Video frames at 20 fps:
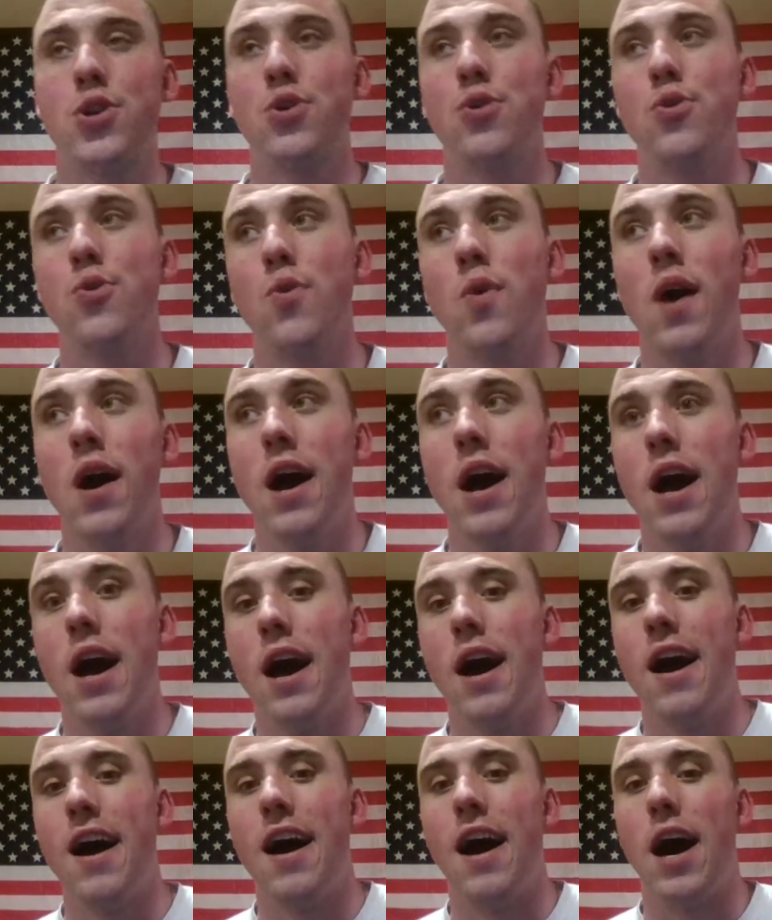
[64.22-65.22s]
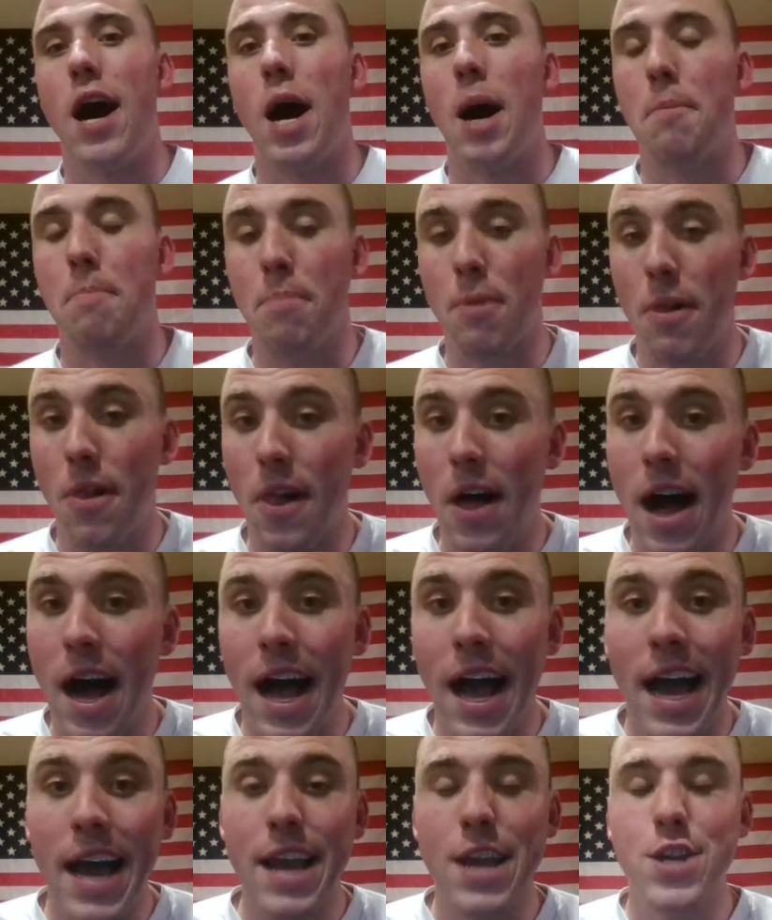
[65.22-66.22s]
to
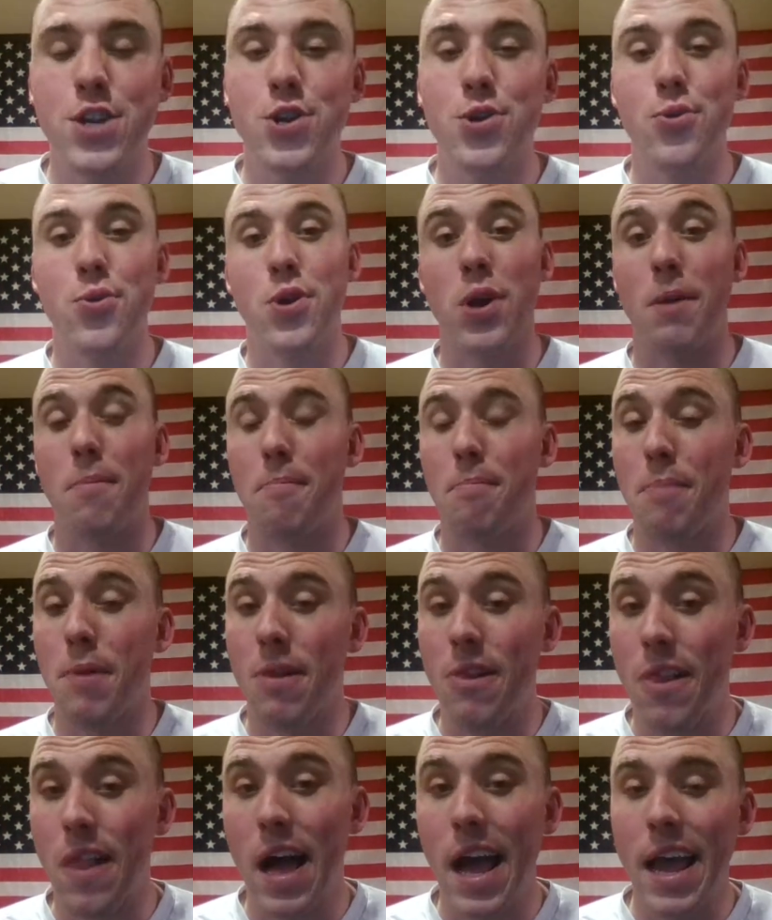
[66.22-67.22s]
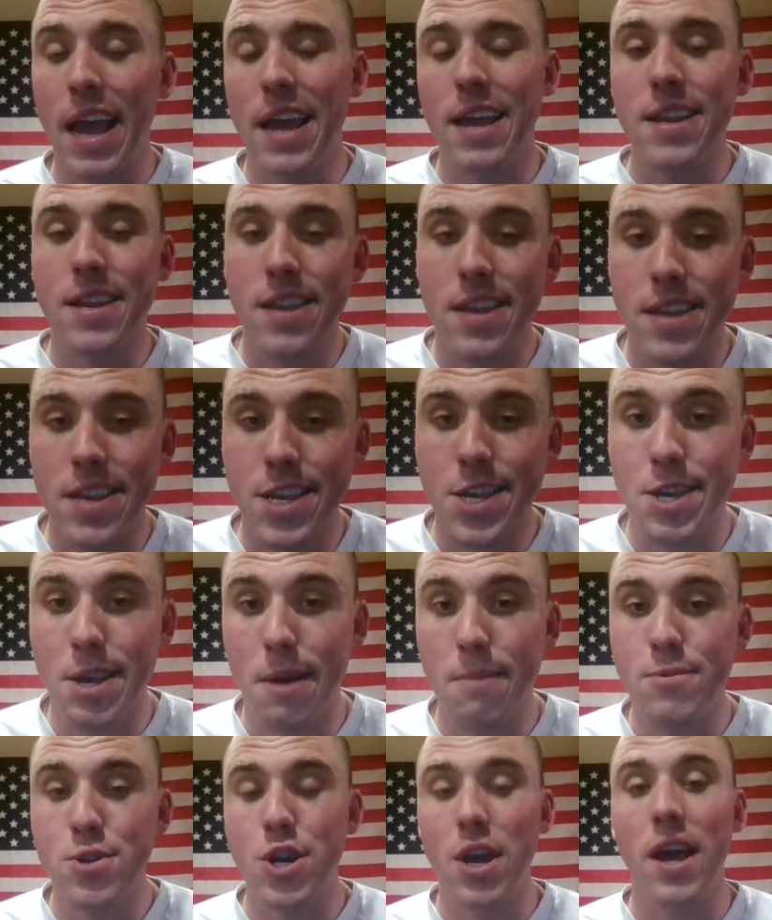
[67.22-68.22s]
apply to compliant
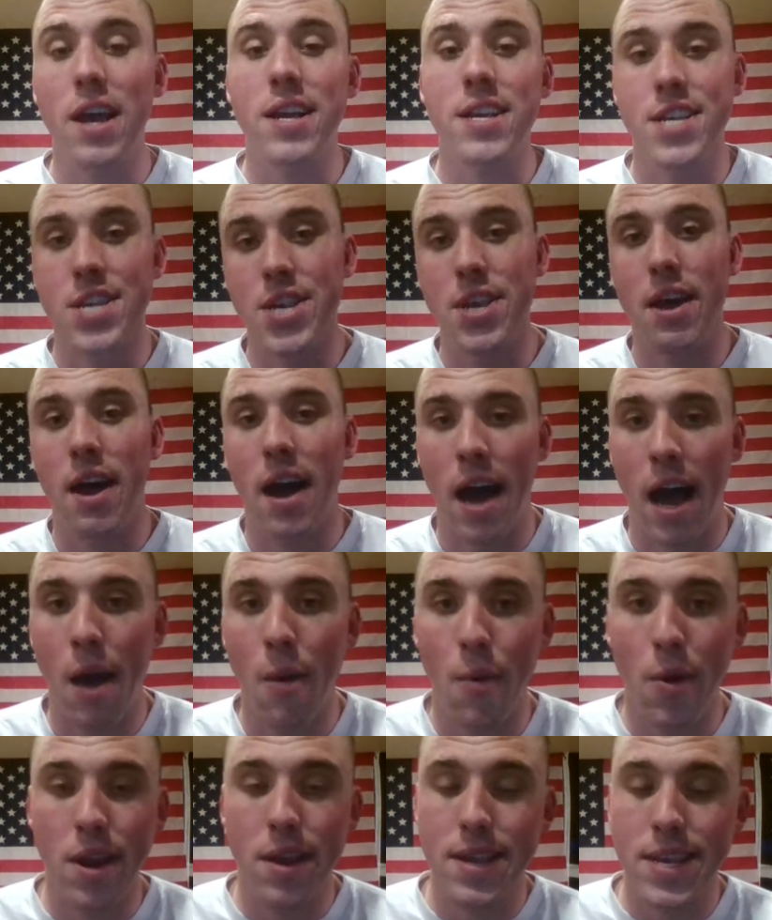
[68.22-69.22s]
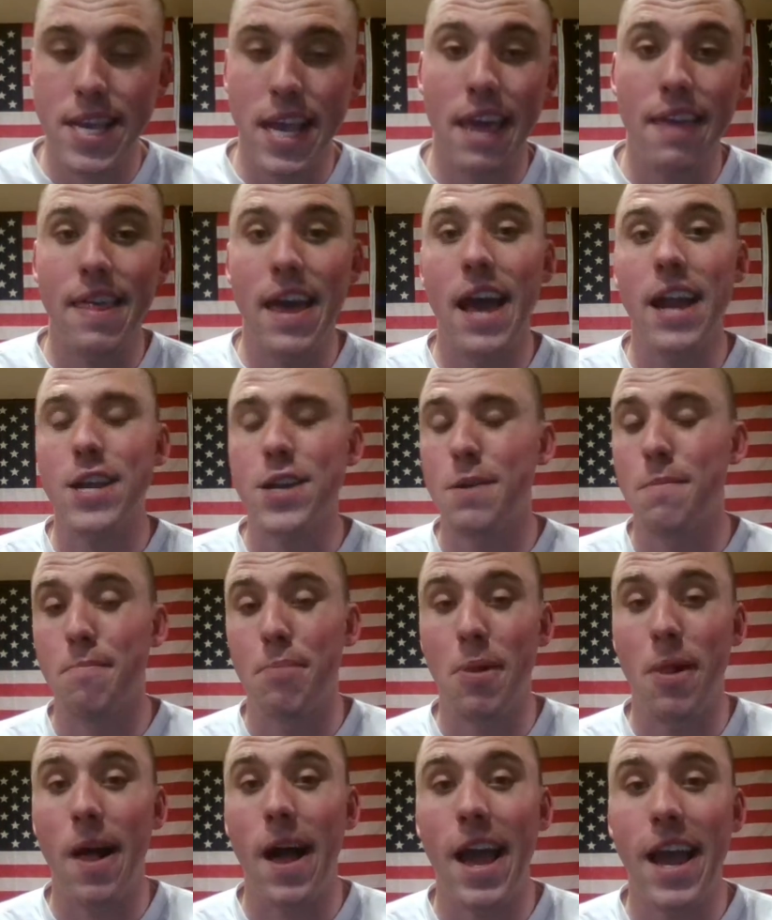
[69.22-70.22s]
subjects. I want to say that.
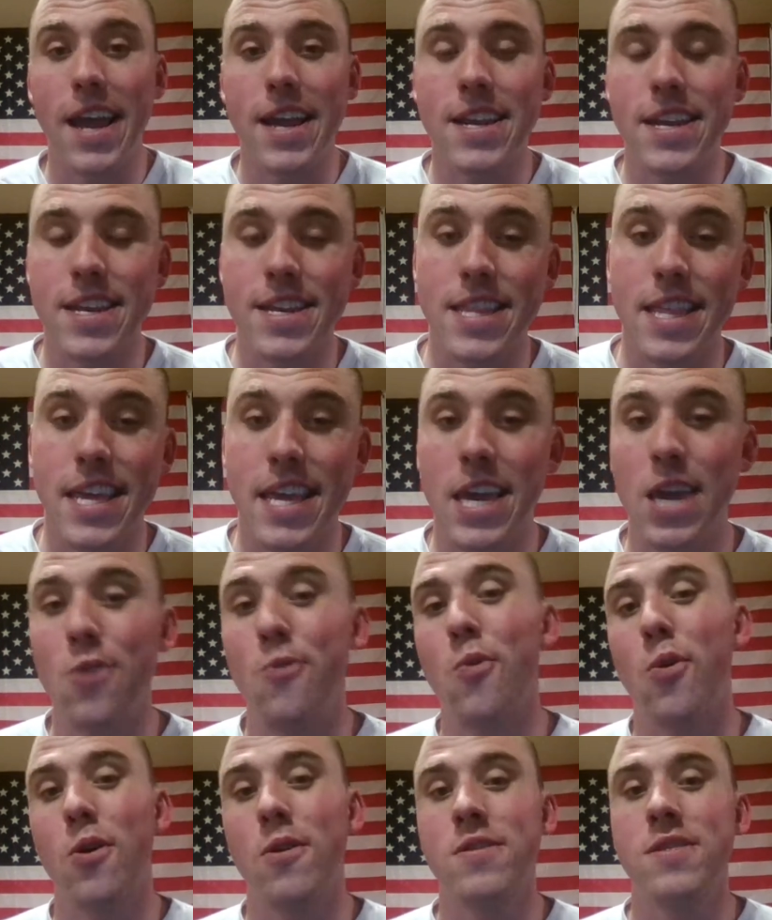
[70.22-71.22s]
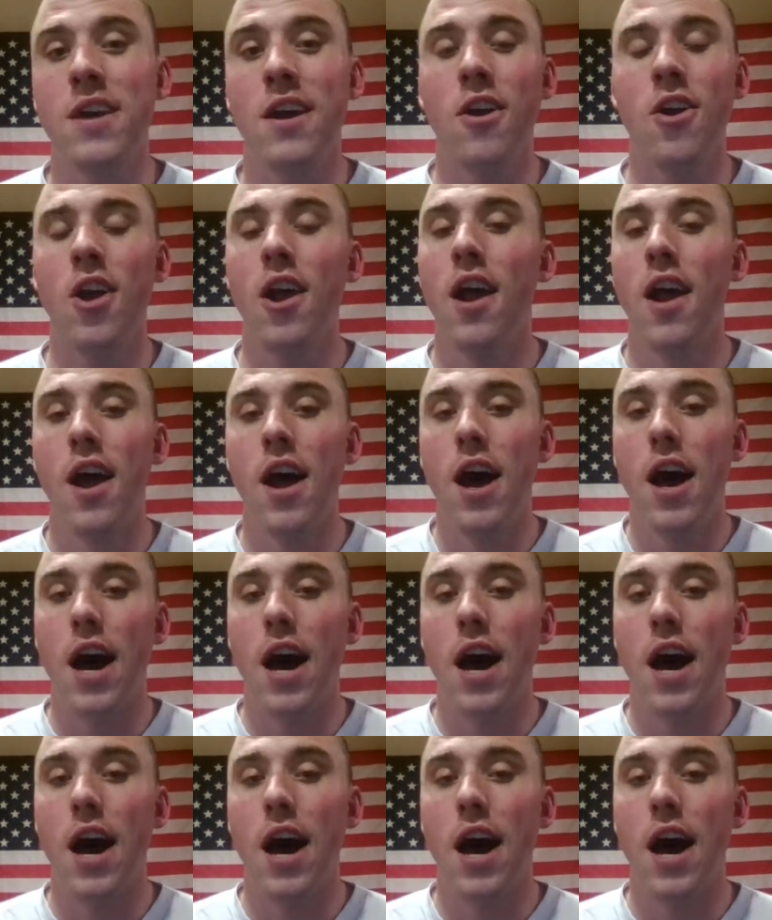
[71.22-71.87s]
Compliant is the key word there.